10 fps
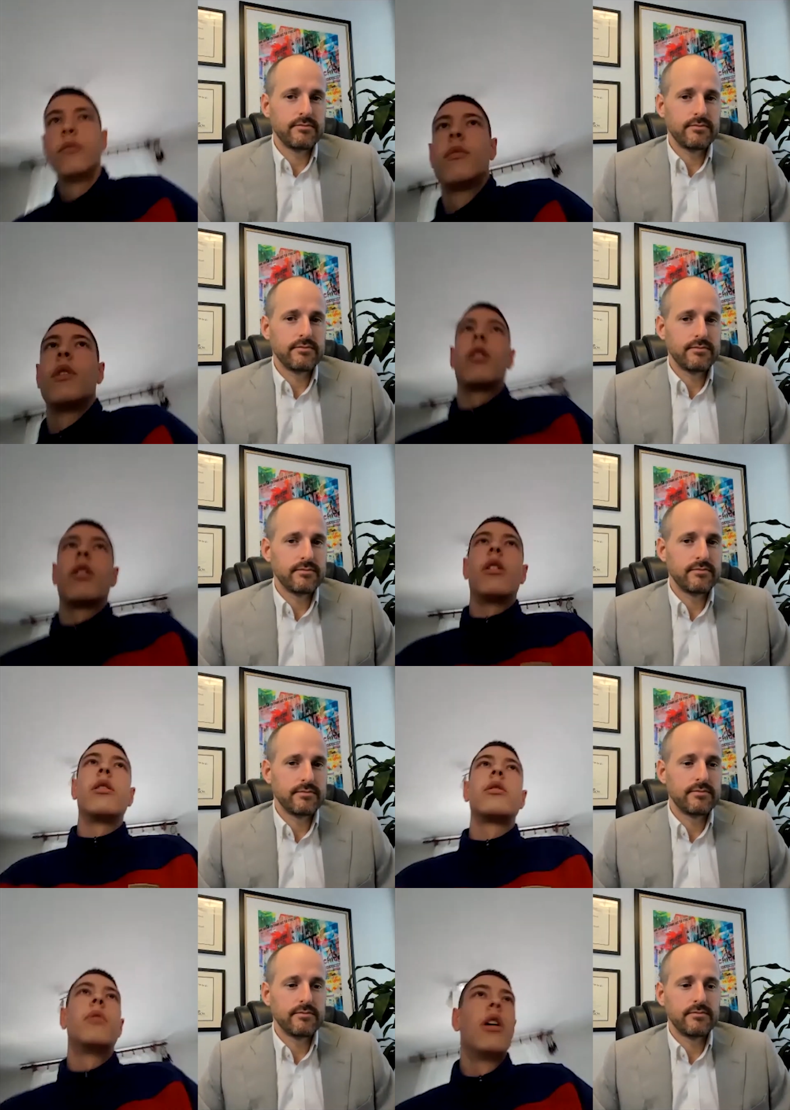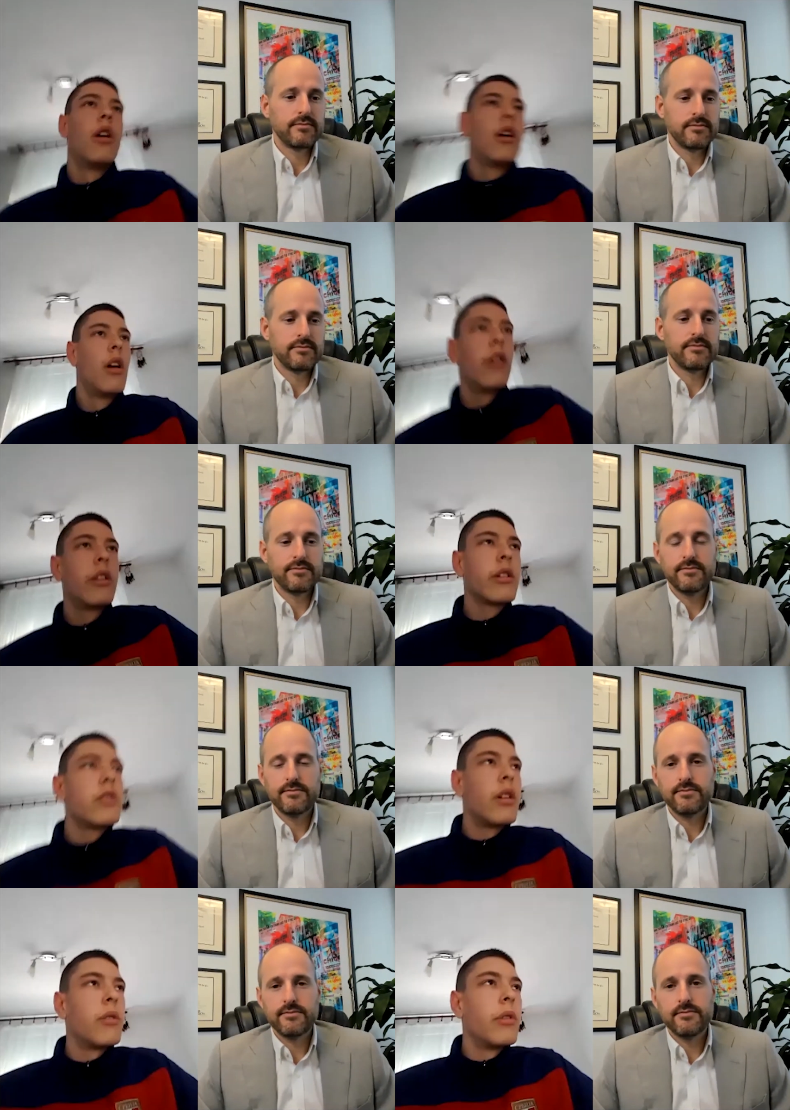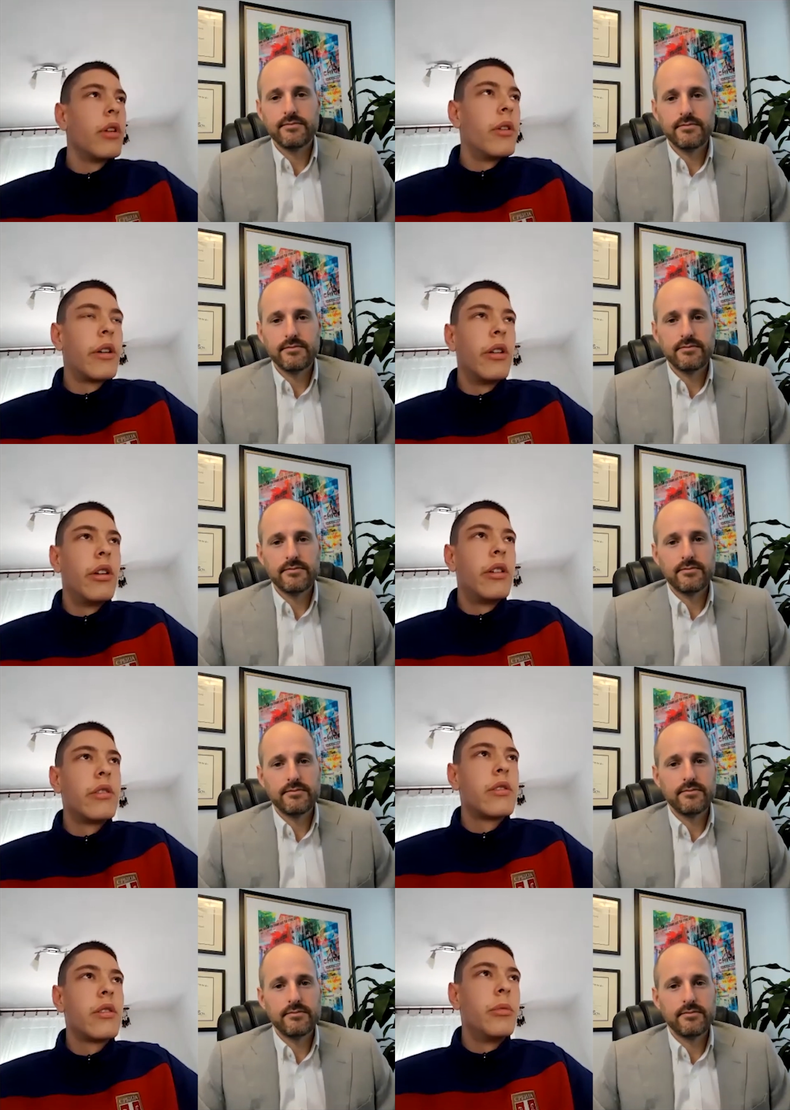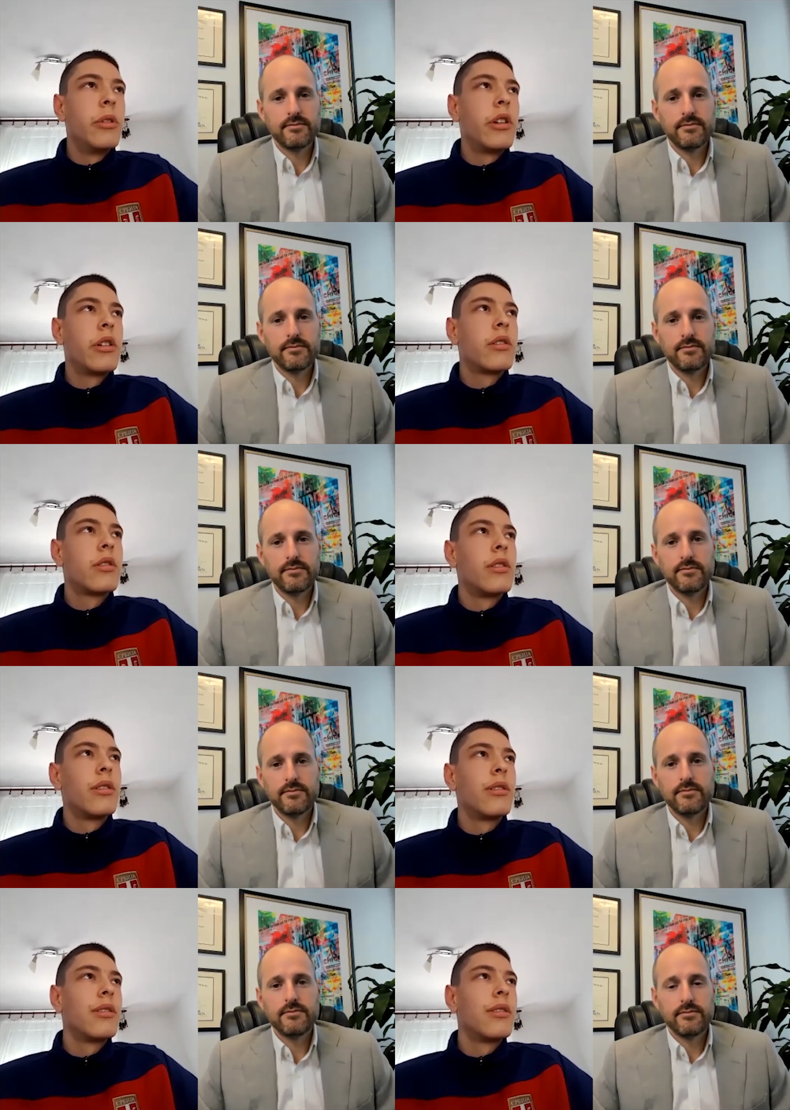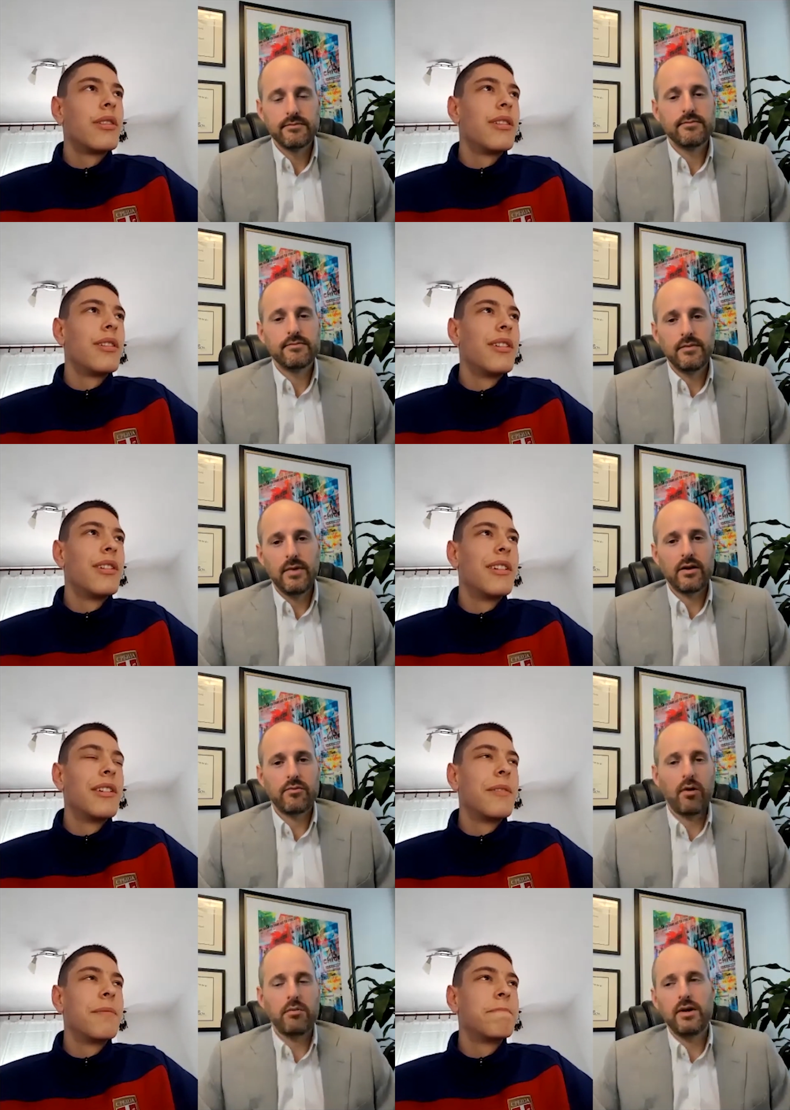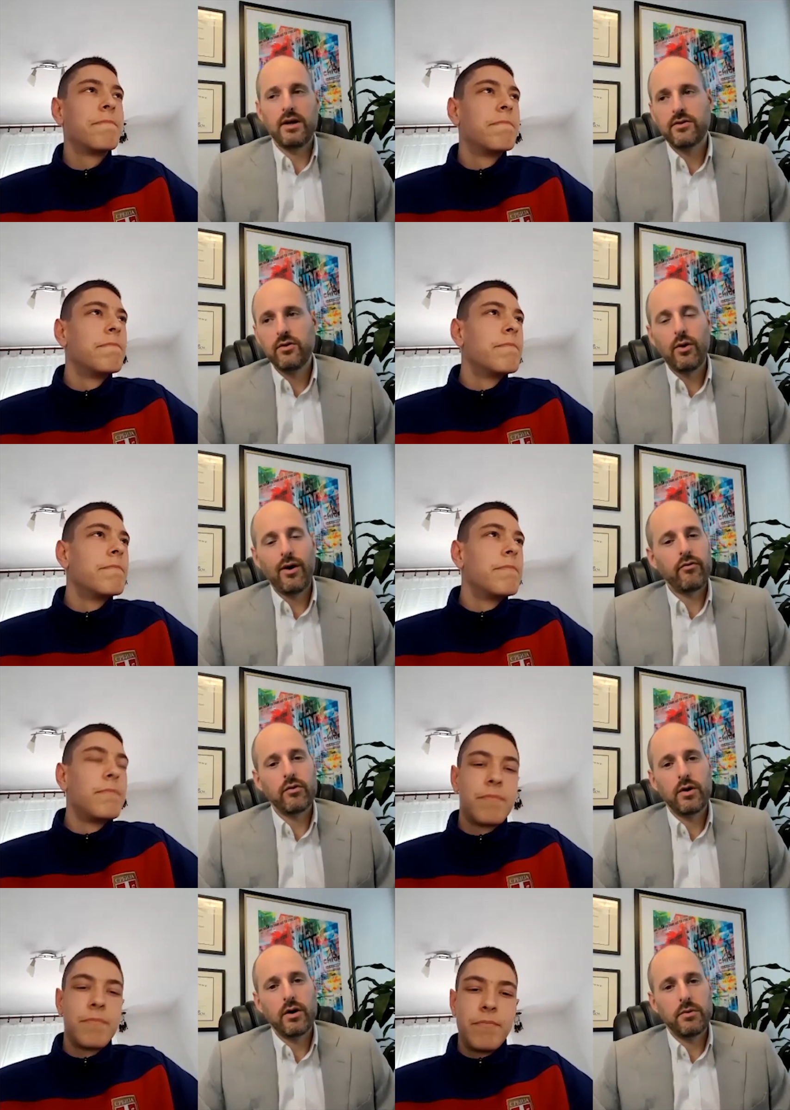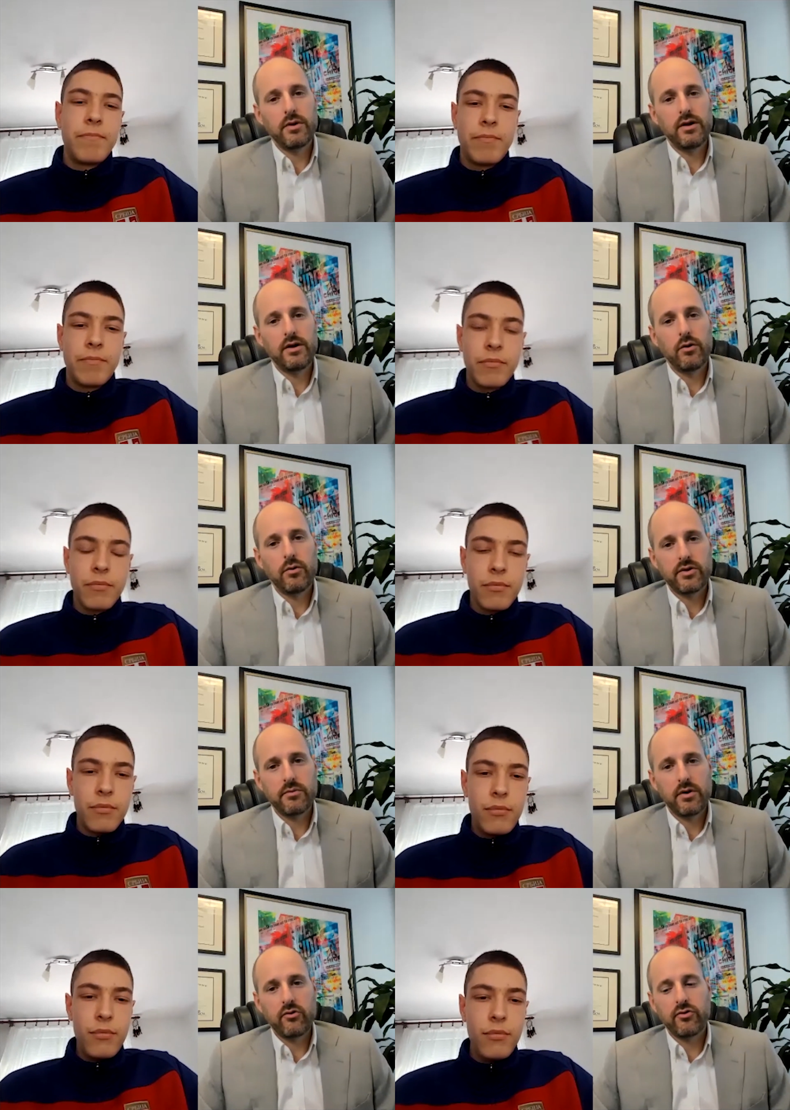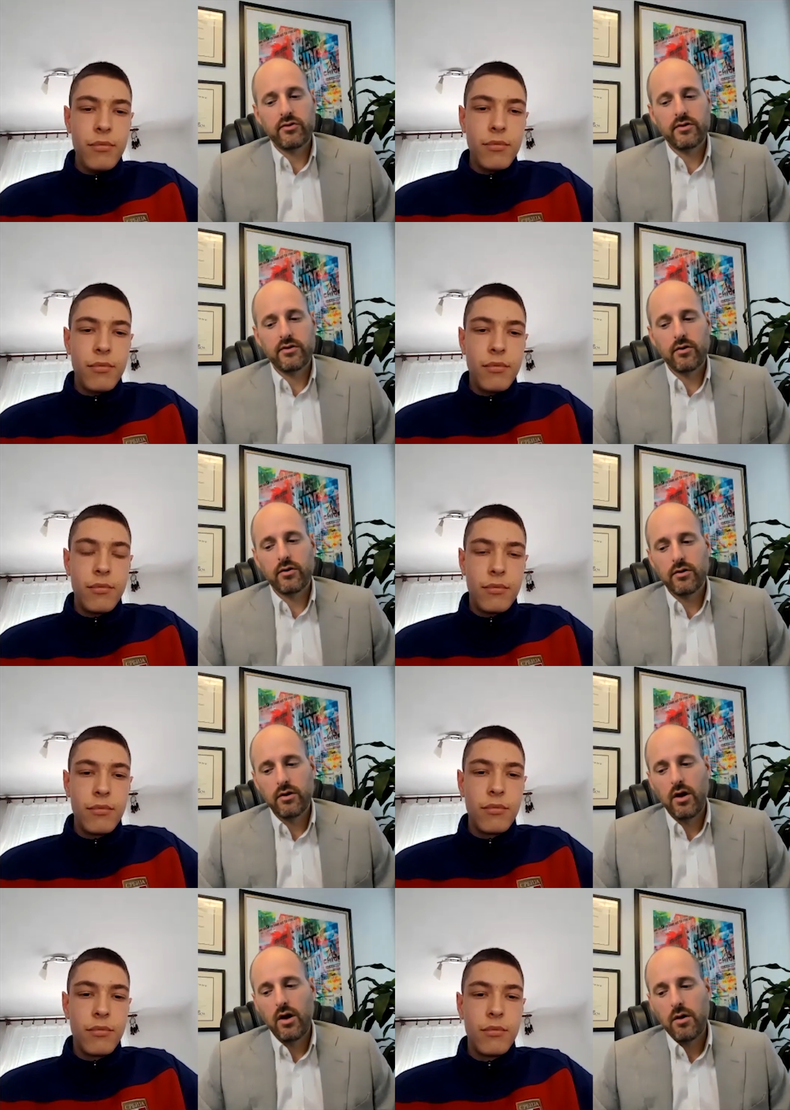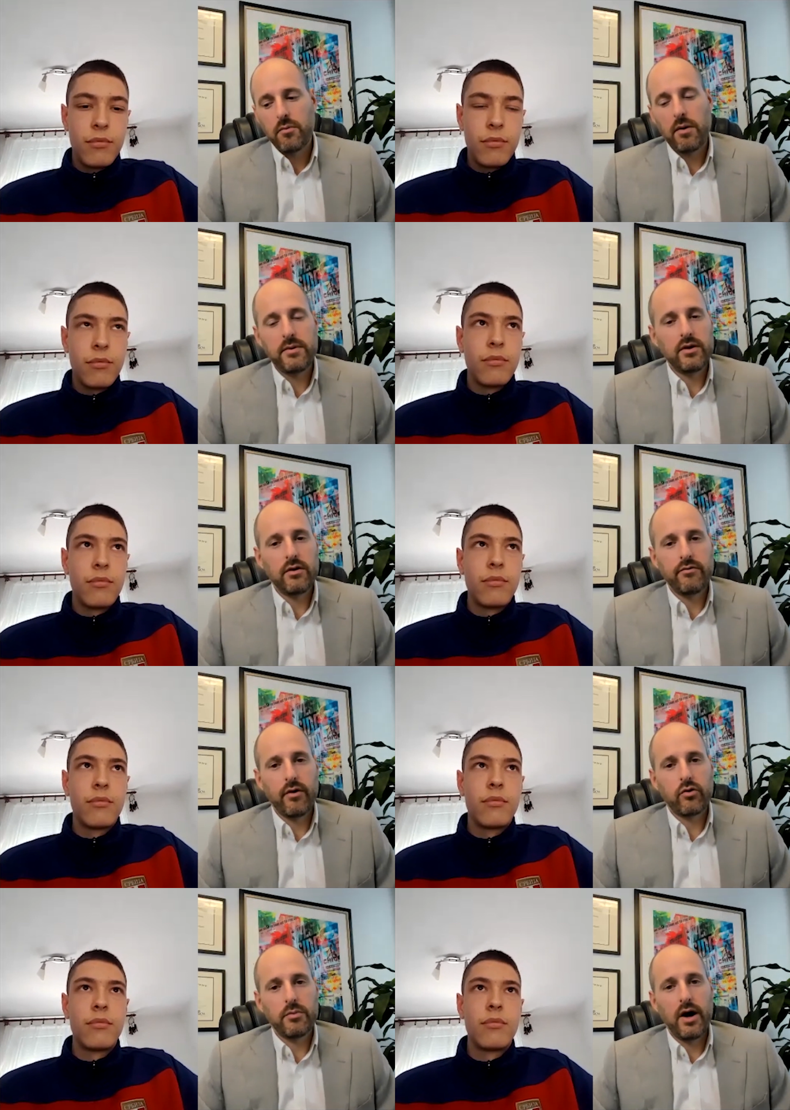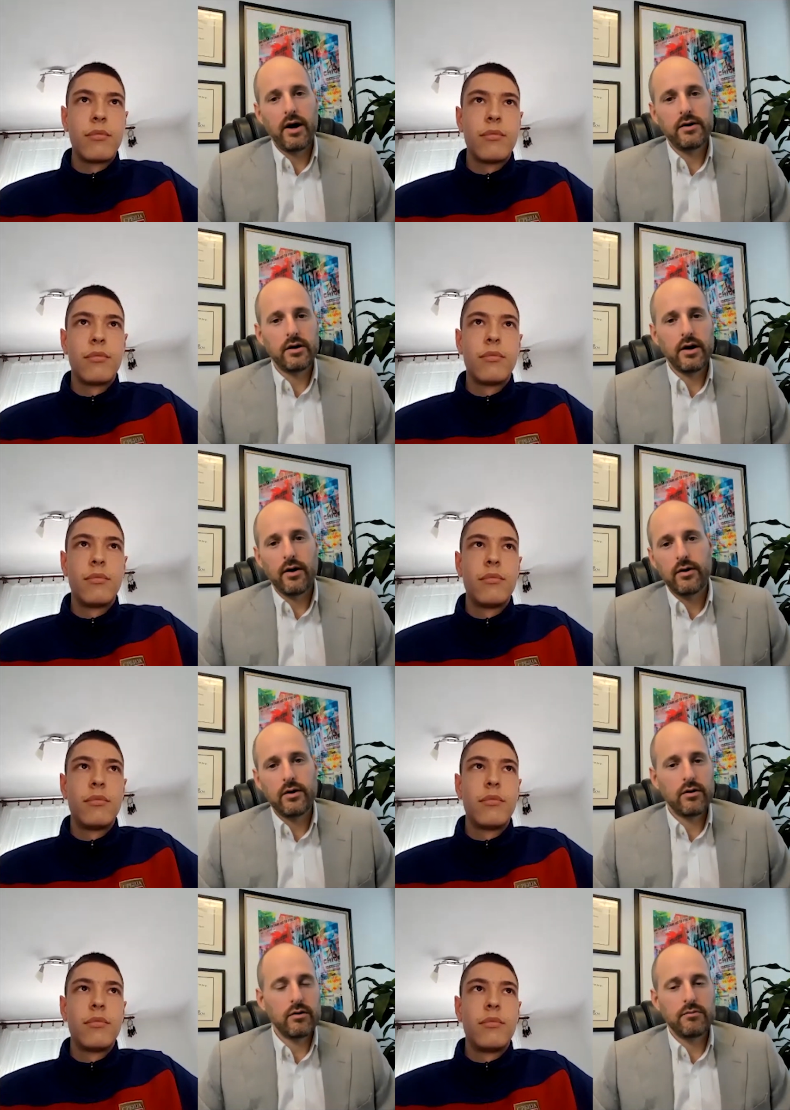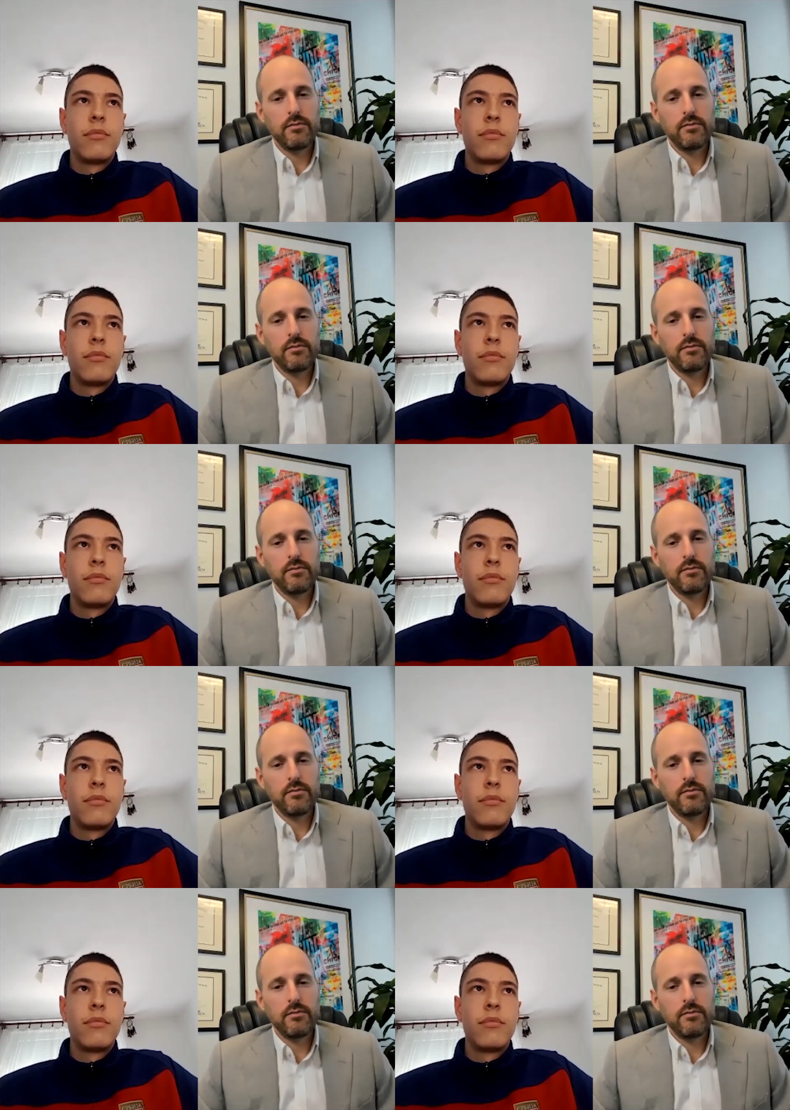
Speaker 1: Okay, awesome. I think it's not really regulated in Serbia yet, so.
Speaker 2: Yeah, it's new everywhere, but with some countries there might be farther behind on how they're